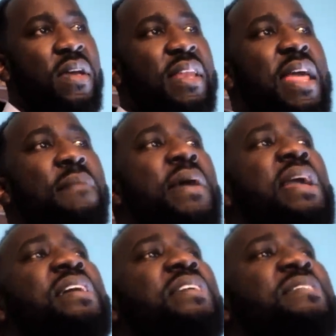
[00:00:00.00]
that
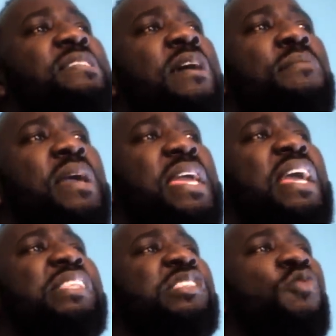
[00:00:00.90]
make us
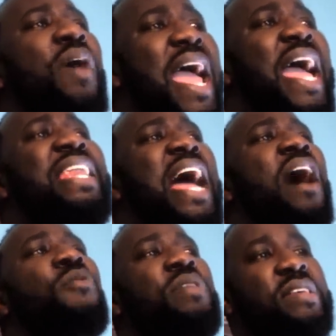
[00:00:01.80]
begin to act
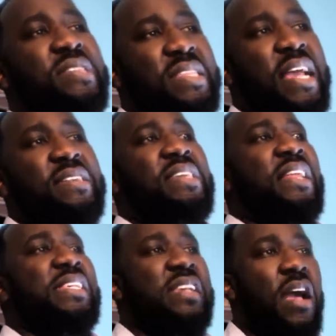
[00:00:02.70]
out these things
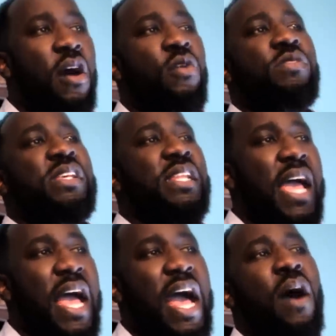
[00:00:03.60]
that is causing
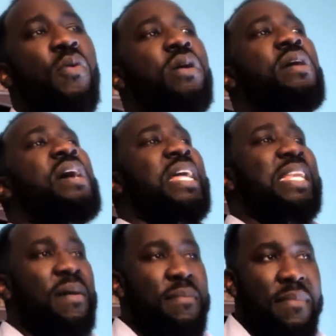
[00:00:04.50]
our
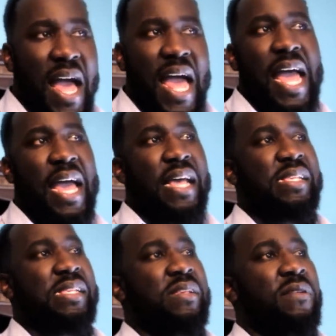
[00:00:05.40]

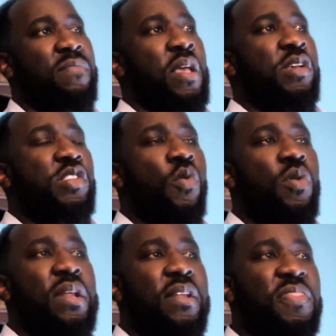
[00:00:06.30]
demise. So
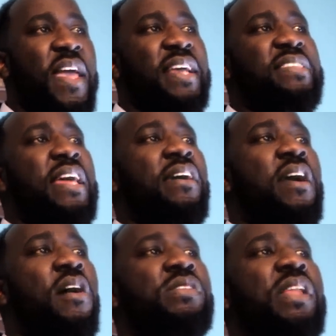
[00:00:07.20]
one of the things that are
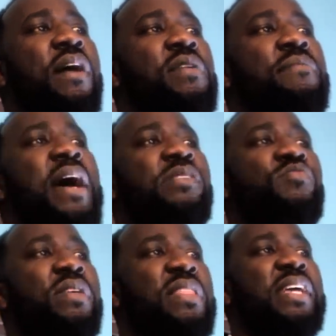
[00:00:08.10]
causing our demise,
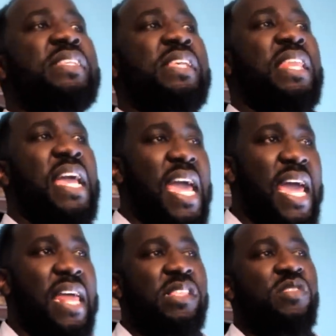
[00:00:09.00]
one of the things that they
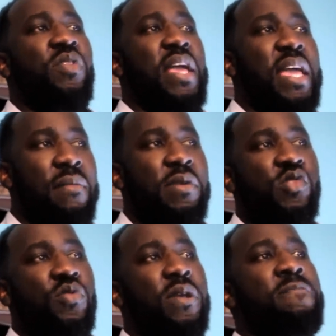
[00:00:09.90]
added to the
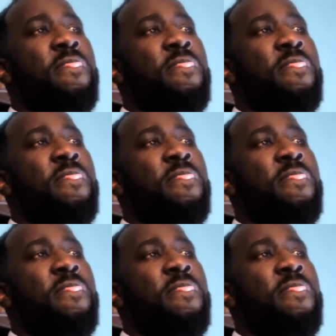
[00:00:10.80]
imagery